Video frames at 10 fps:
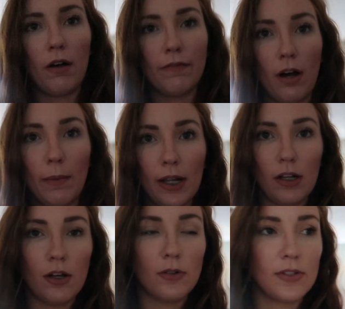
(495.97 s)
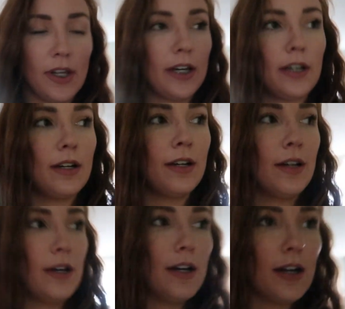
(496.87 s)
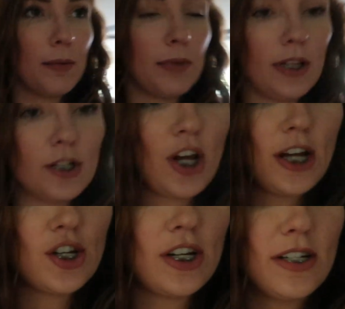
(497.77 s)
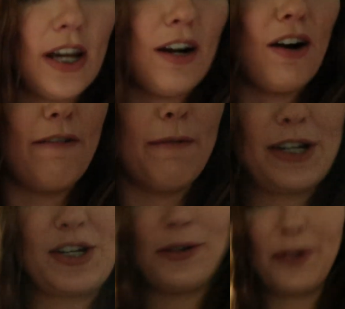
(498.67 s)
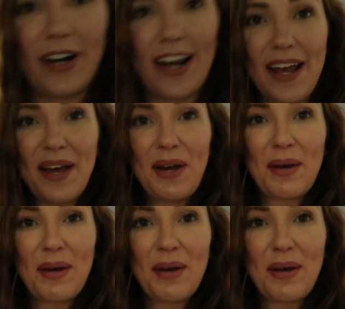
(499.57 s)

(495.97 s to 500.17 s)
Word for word: off all my clothes, like completely changing, taking off my jewelry